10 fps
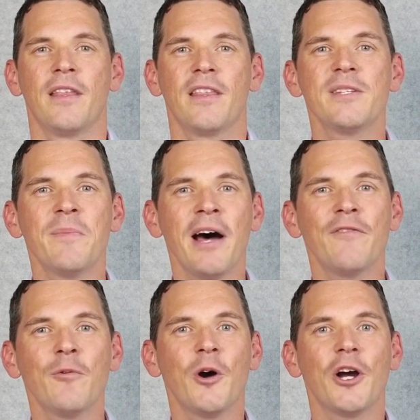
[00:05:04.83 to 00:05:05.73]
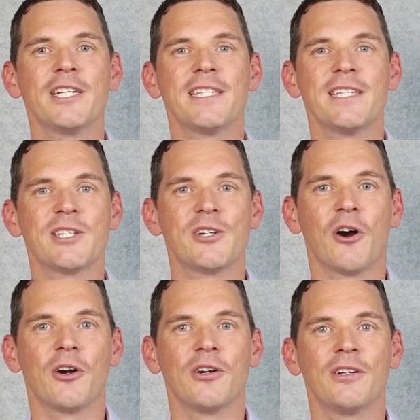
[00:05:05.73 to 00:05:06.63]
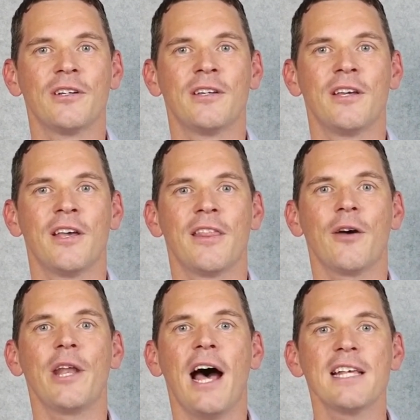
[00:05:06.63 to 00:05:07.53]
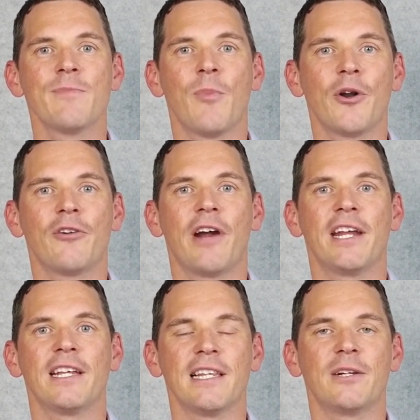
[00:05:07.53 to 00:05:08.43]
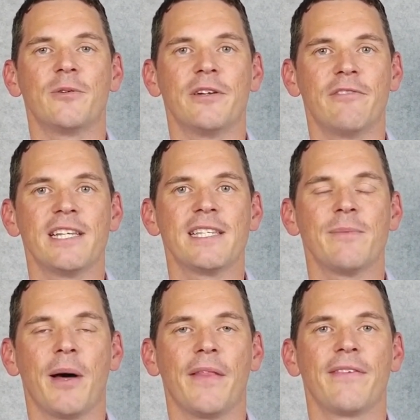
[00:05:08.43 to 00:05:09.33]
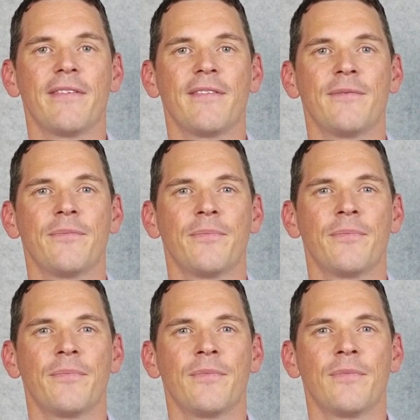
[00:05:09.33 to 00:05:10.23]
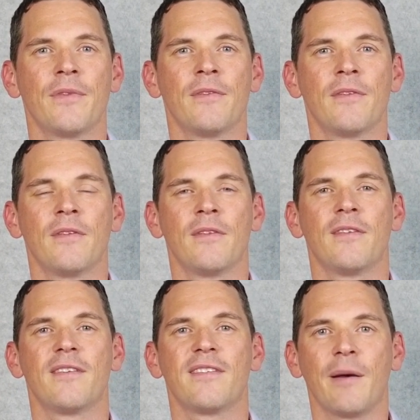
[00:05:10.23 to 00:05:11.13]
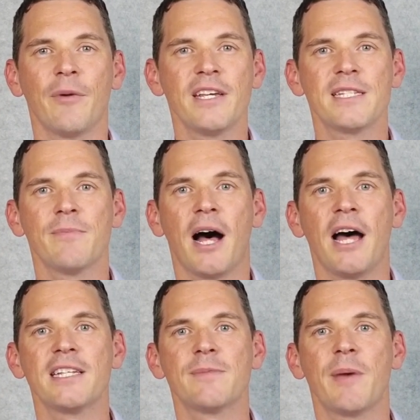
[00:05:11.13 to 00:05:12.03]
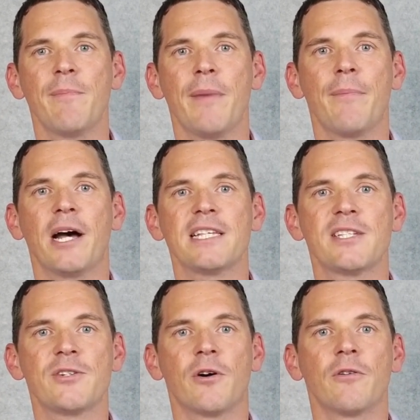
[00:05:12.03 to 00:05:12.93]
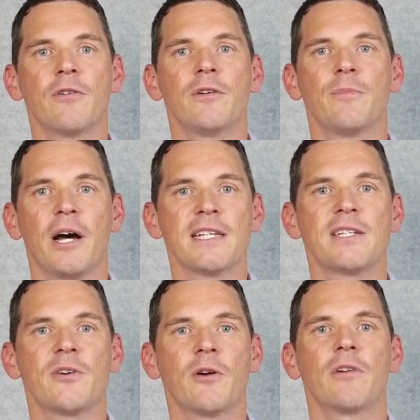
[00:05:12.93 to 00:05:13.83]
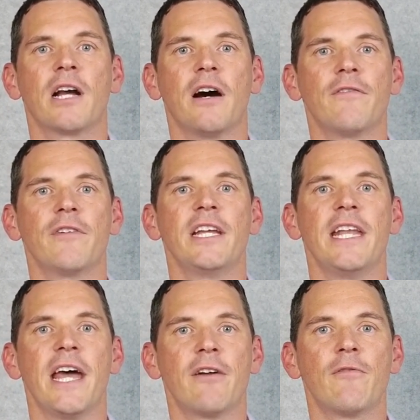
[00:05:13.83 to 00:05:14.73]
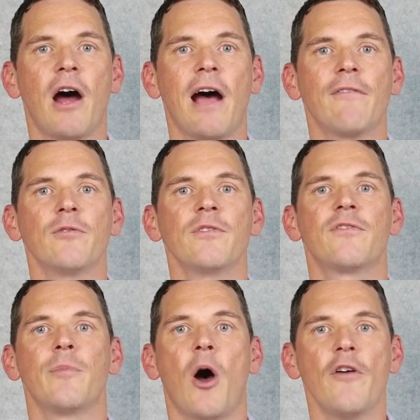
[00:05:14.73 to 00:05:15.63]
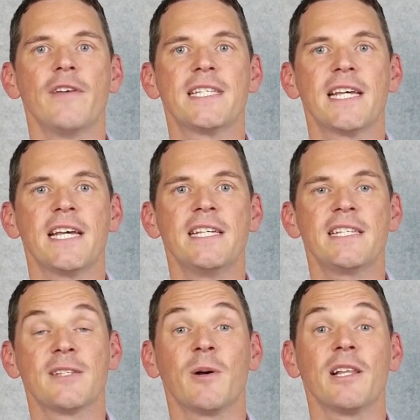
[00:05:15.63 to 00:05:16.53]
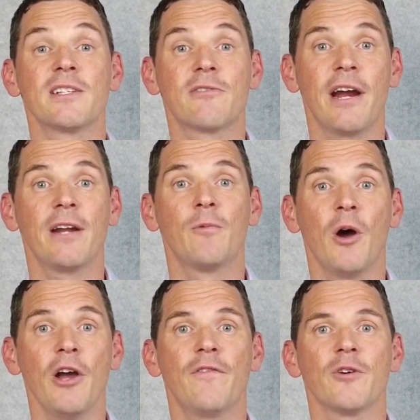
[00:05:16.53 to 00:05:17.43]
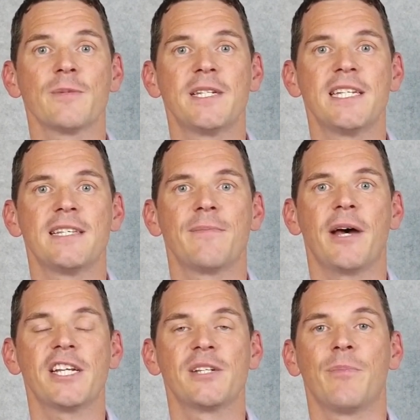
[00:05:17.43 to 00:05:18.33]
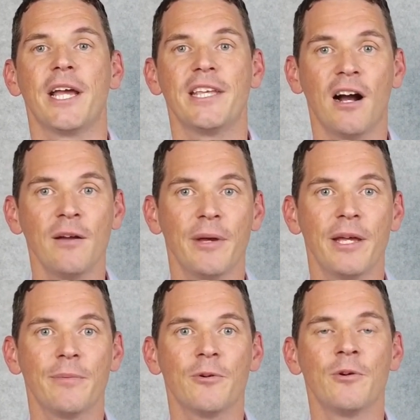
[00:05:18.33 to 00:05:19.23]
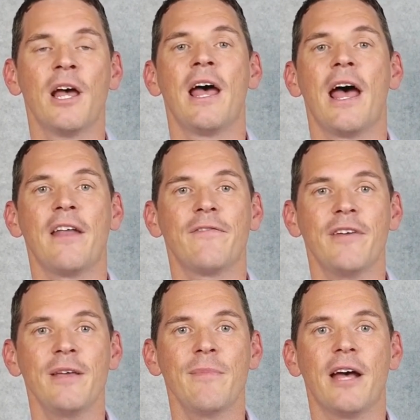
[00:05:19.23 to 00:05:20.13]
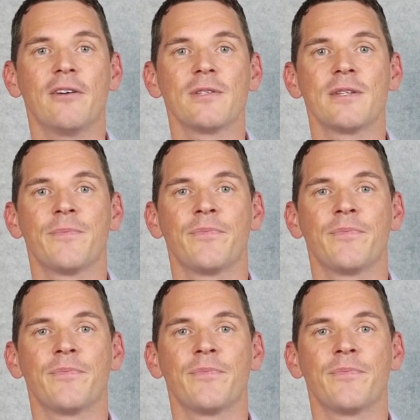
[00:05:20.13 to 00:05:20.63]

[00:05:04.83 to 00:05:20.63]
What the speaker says: The demand for workers is strong, though it has moderated a little in recent months. Some of this demand has been met by a strong recovery in net arrivals from overseas, as well as greater workforce participation by young people and females,